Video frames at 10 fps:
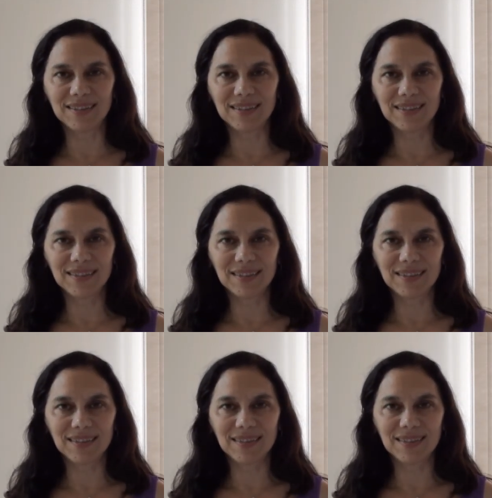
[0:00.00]

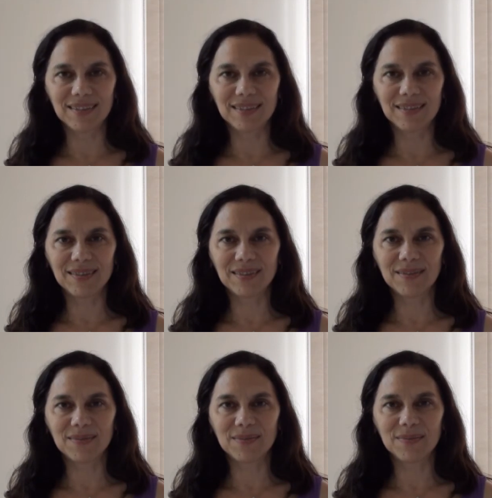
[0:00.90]

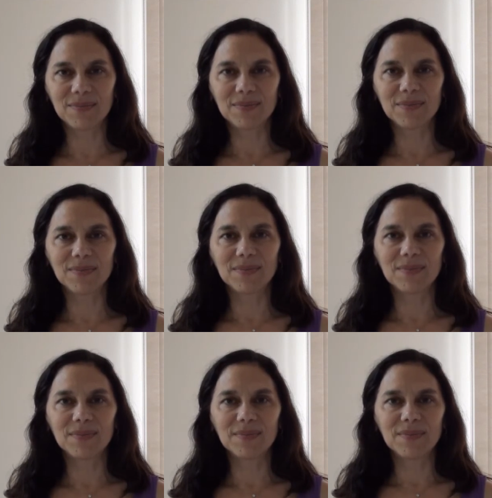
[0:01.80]

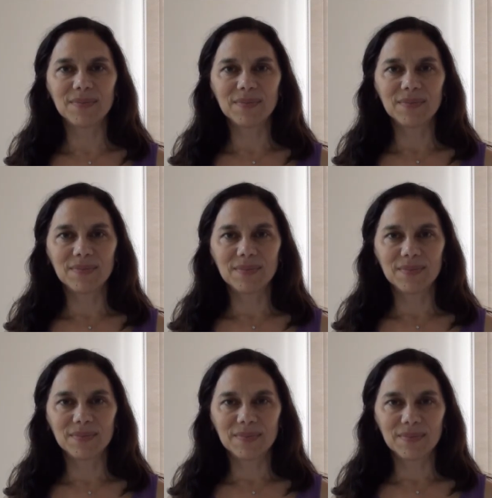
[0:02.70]

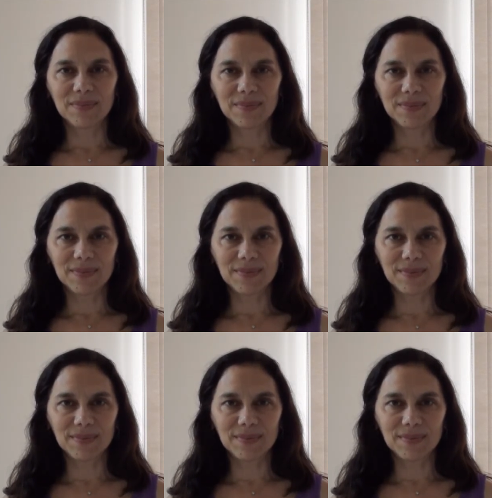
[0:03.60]
No one is speaking in this clip.